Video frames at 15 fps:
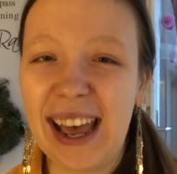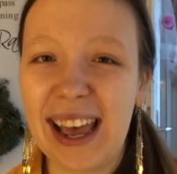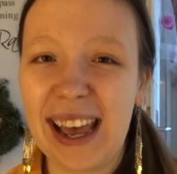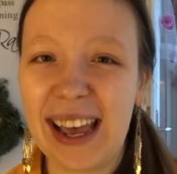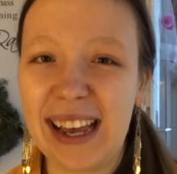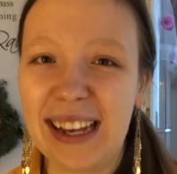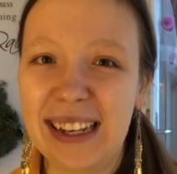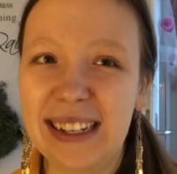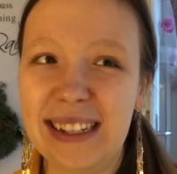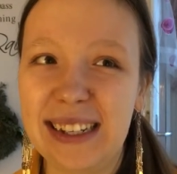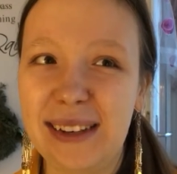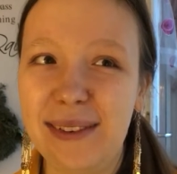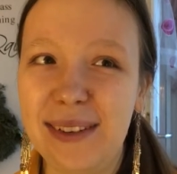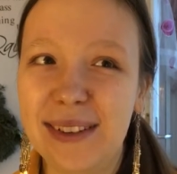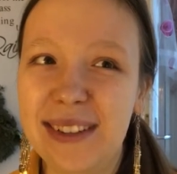And
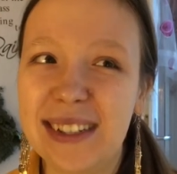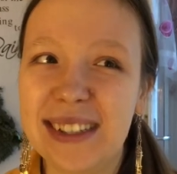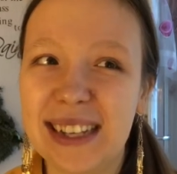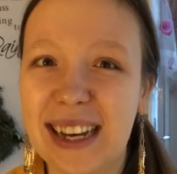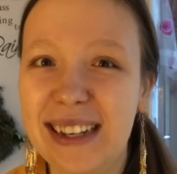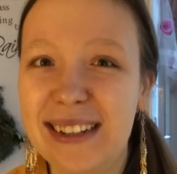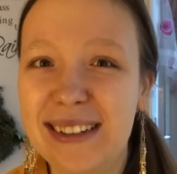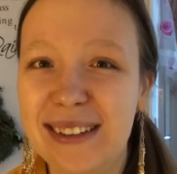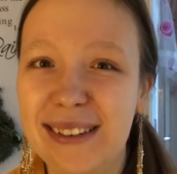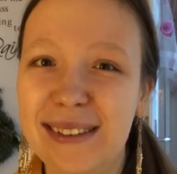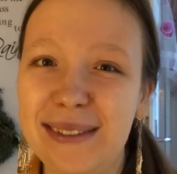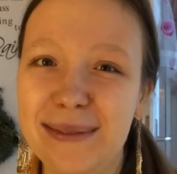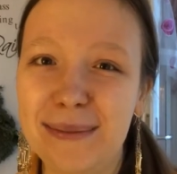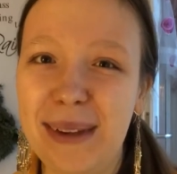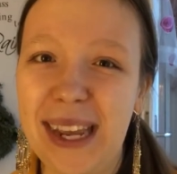if you decide to
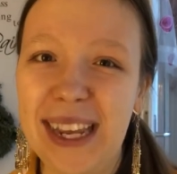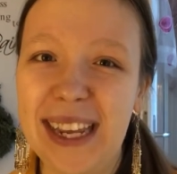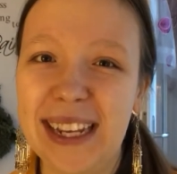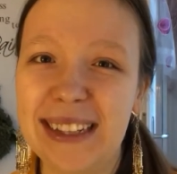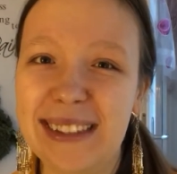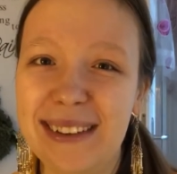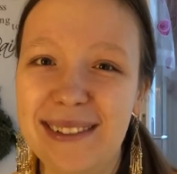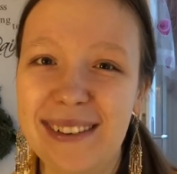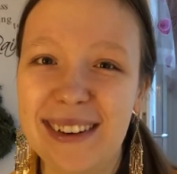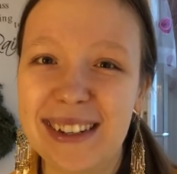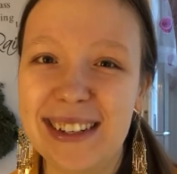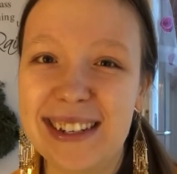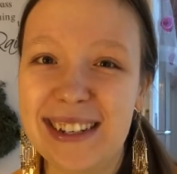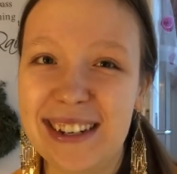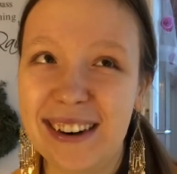make a
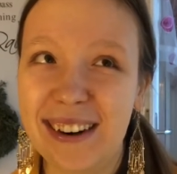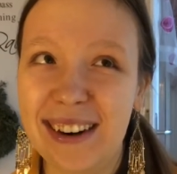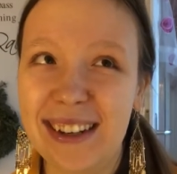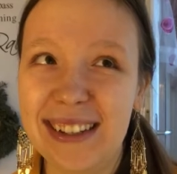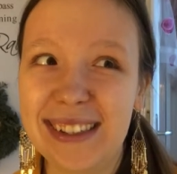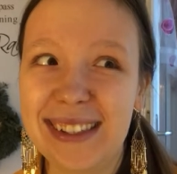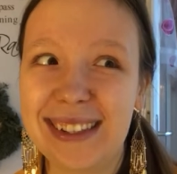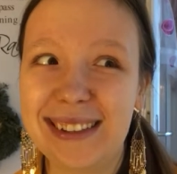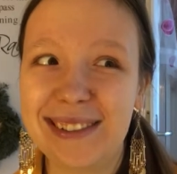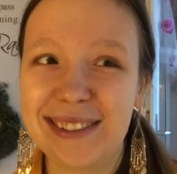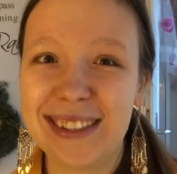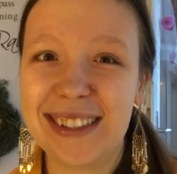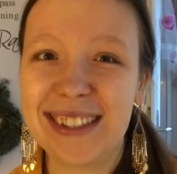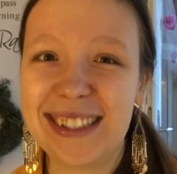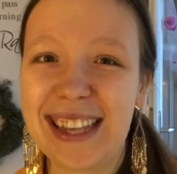different choice, you
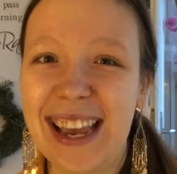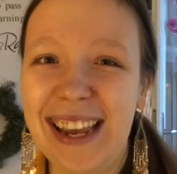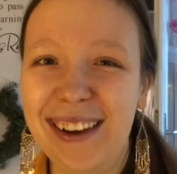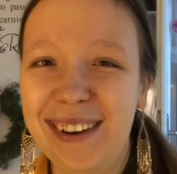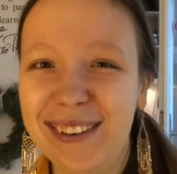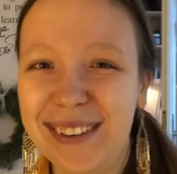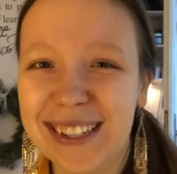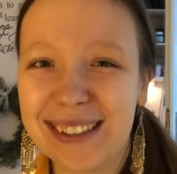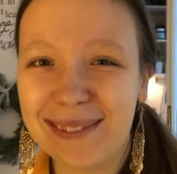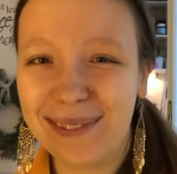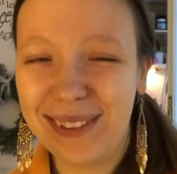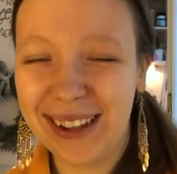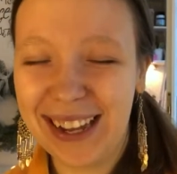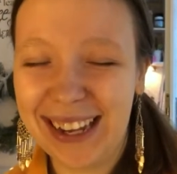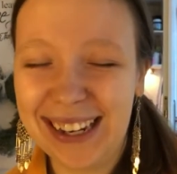would save this
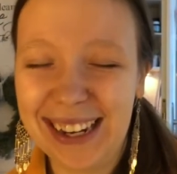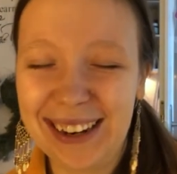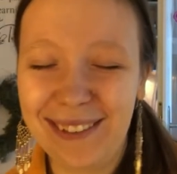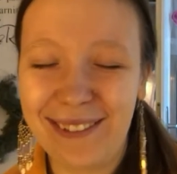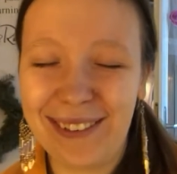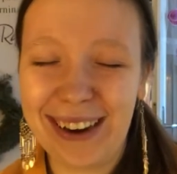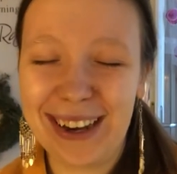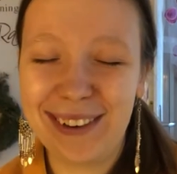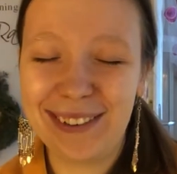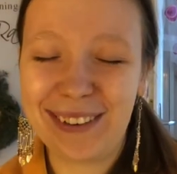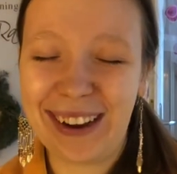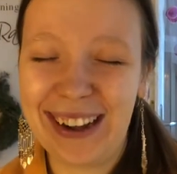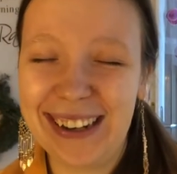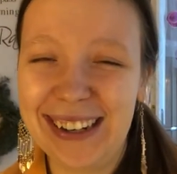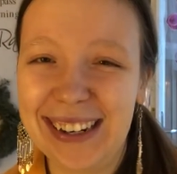planet
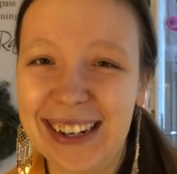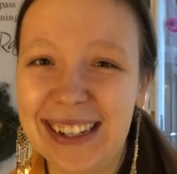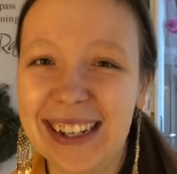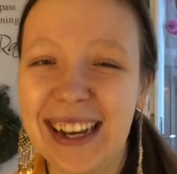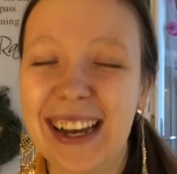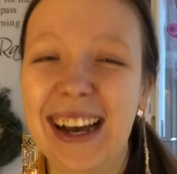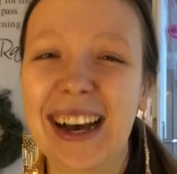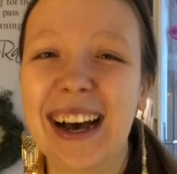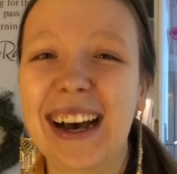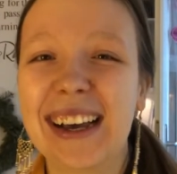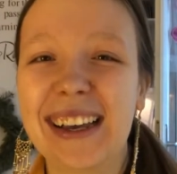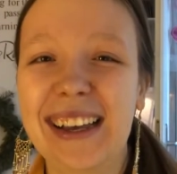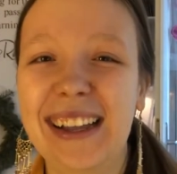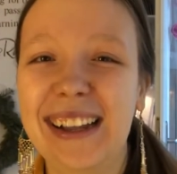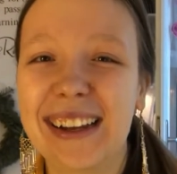500
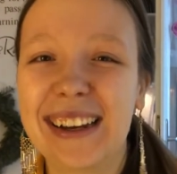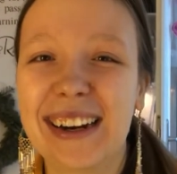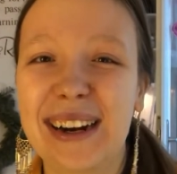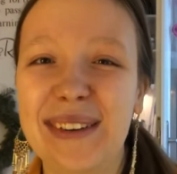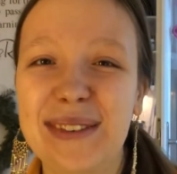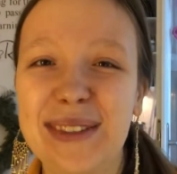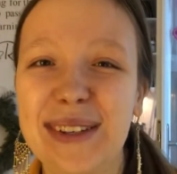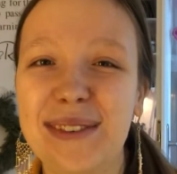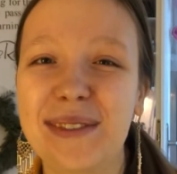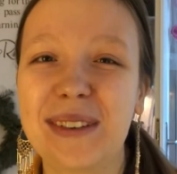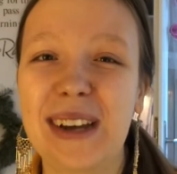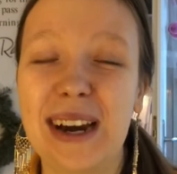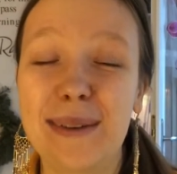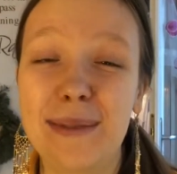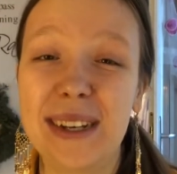kilograms of
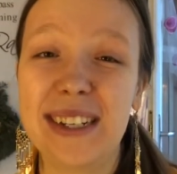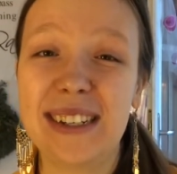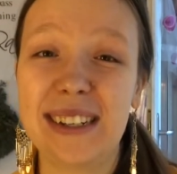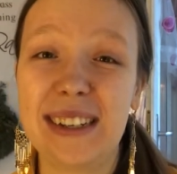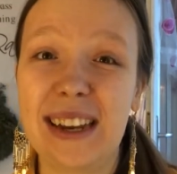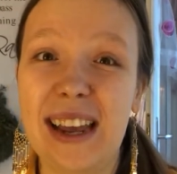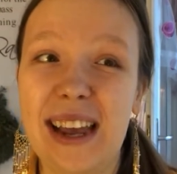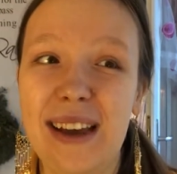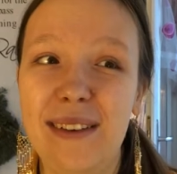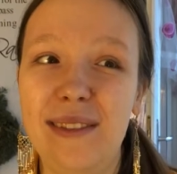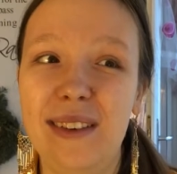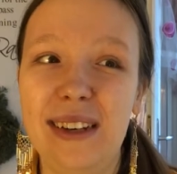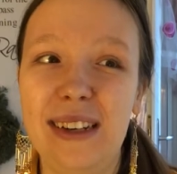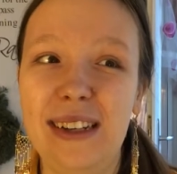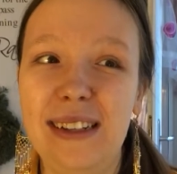garbage
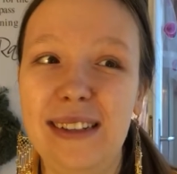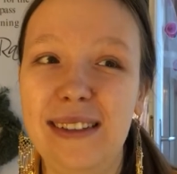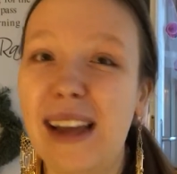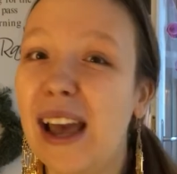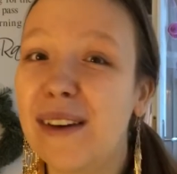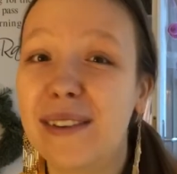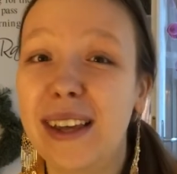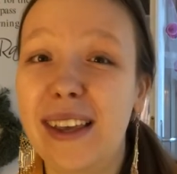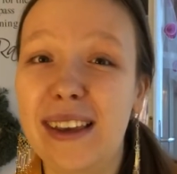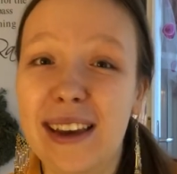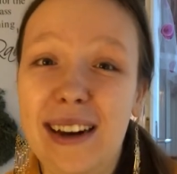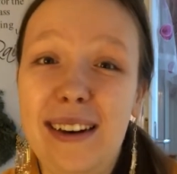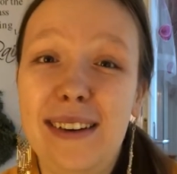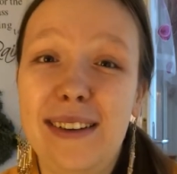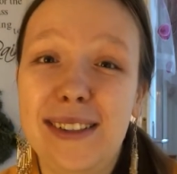every
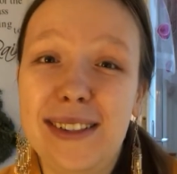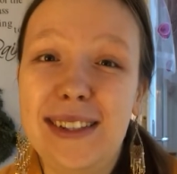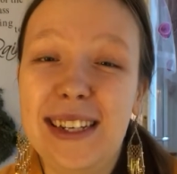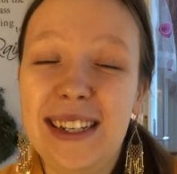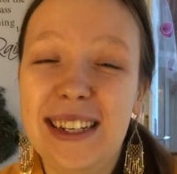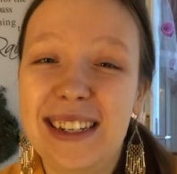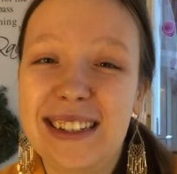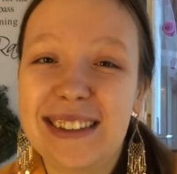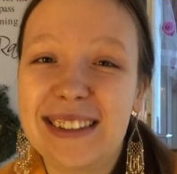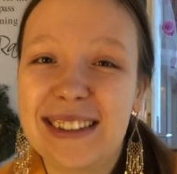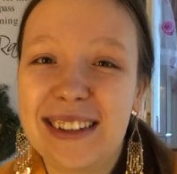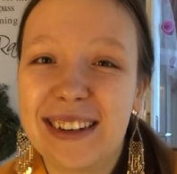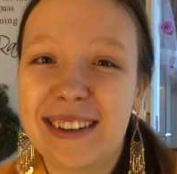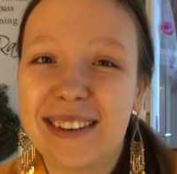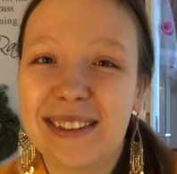year you did it.
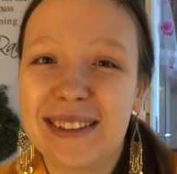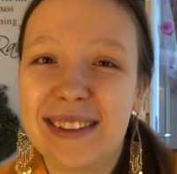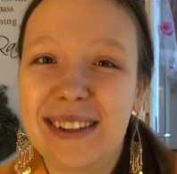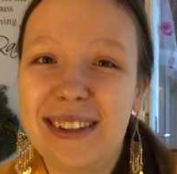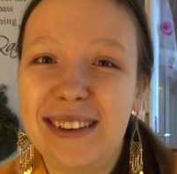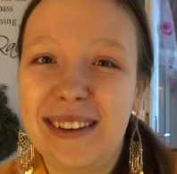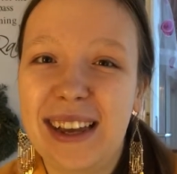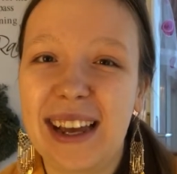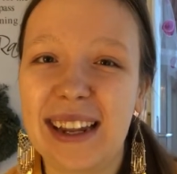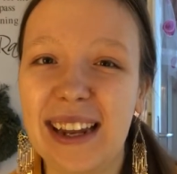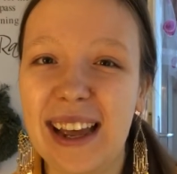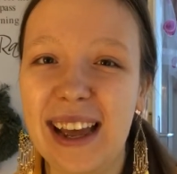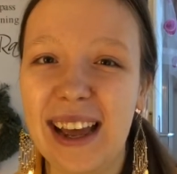So you can